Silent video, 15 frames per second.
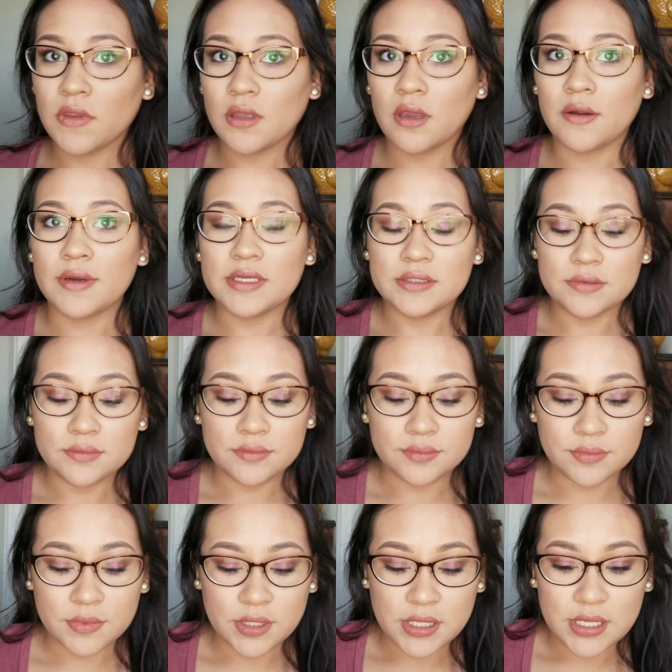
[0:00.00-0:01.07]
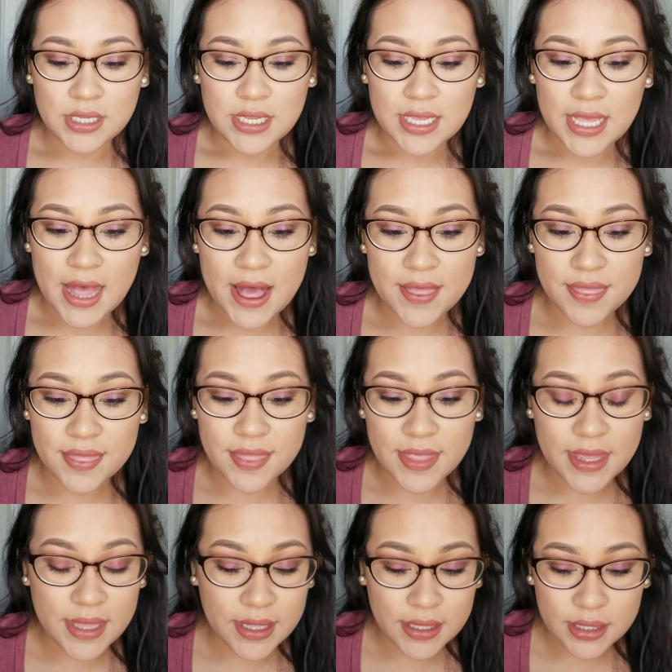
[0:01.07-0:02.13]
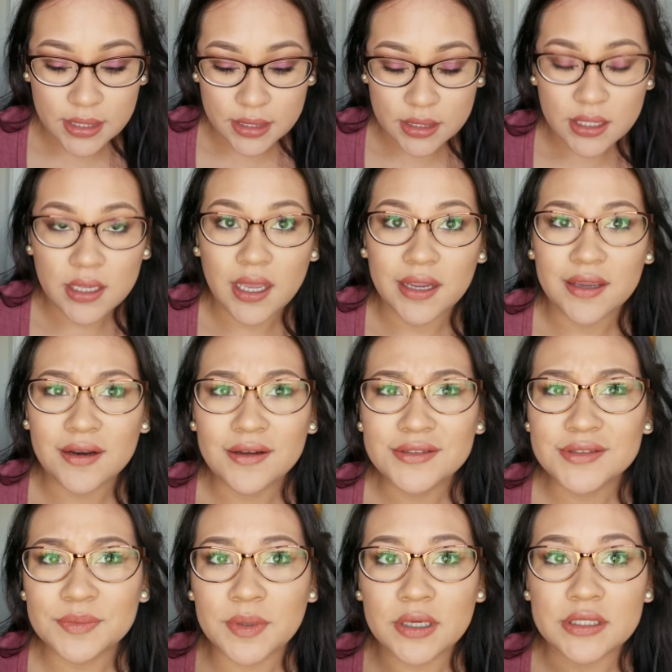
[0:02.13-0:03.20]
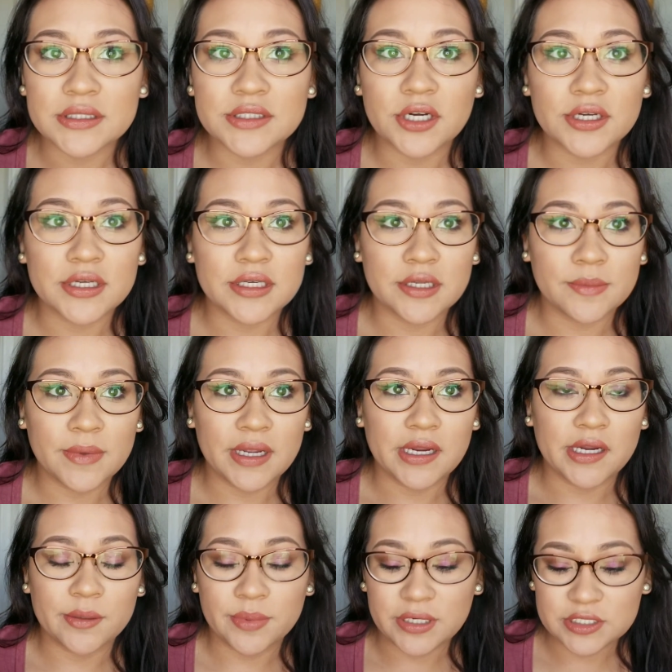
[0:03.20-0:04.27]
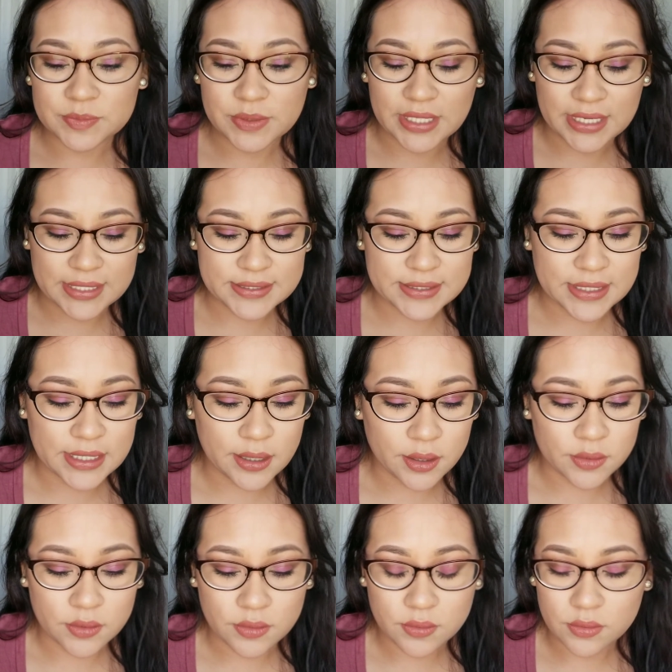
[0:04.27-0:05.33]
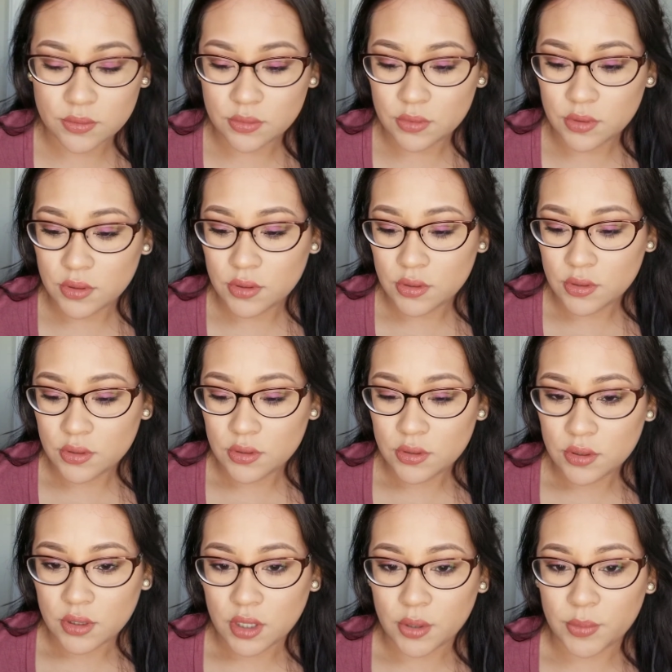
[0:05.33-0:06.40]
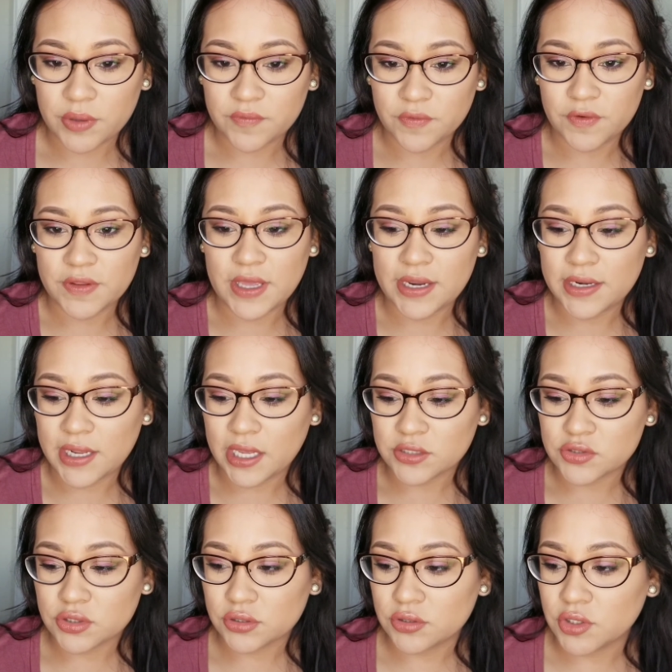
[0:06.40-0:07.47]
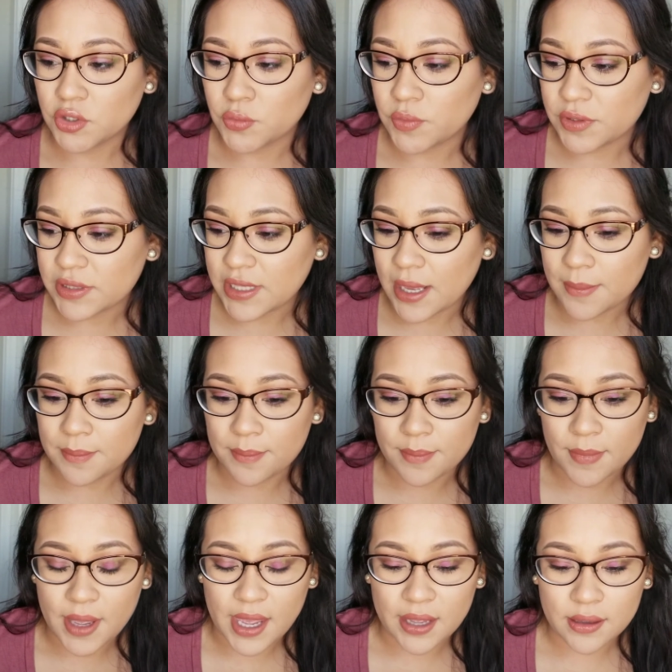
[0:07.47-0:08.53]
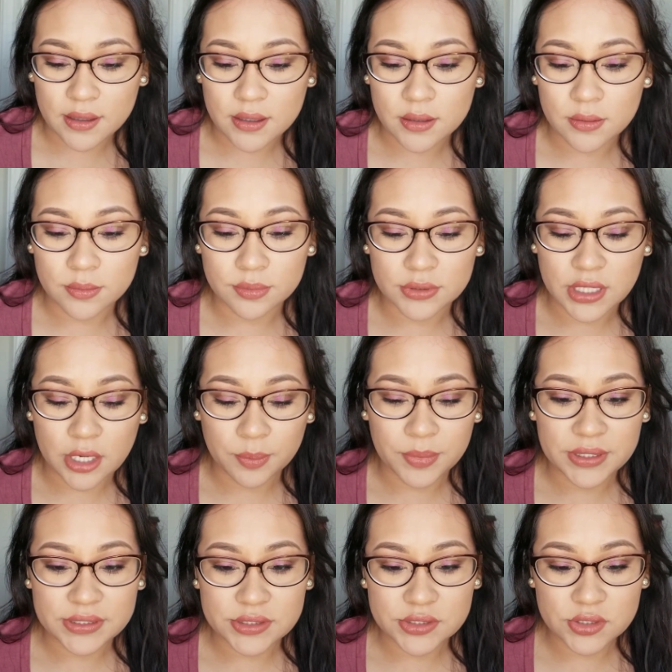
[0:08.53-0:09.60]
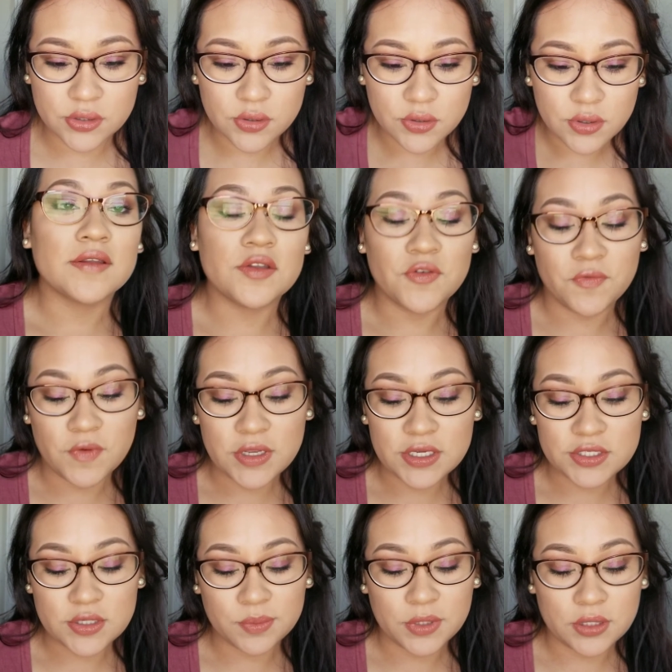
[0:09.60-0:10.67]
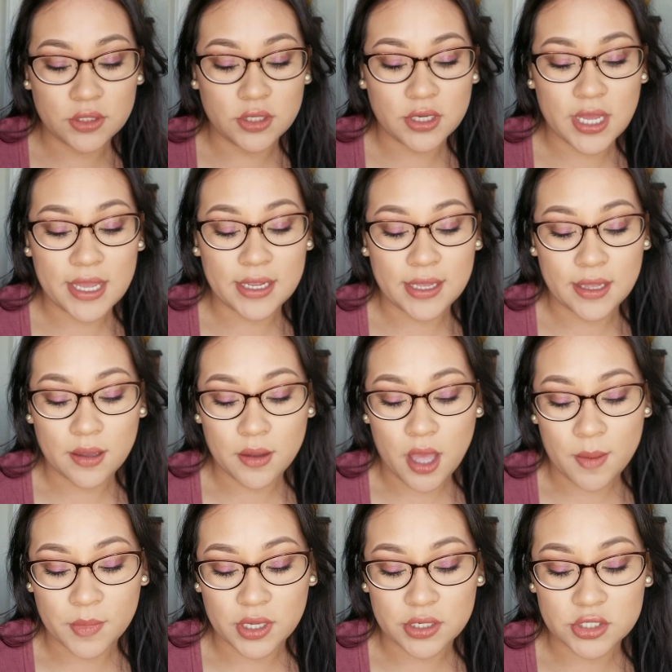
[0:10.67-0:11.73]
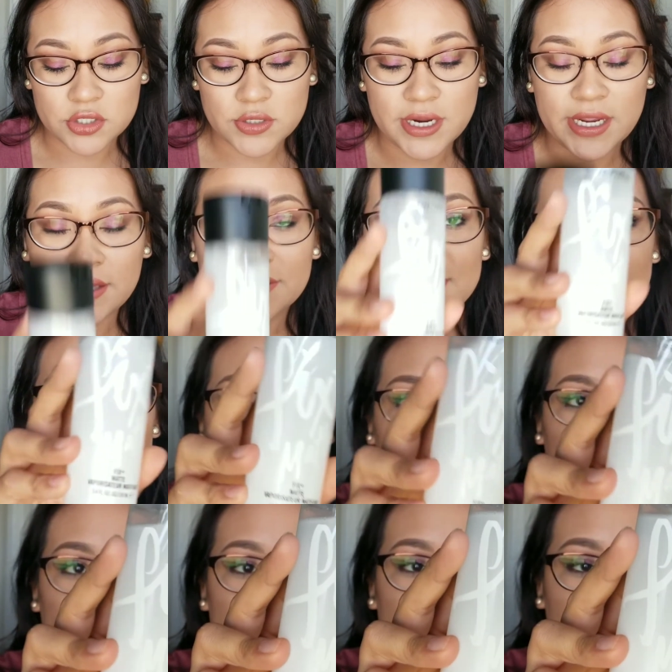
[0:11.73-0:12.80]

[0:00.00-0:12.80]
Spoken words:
All right, and then I can also probably darken up my eyebrows, but like I said, I went for that natural look with that MAC brow pencil. To finish up the look, I'm gonna try out this Fix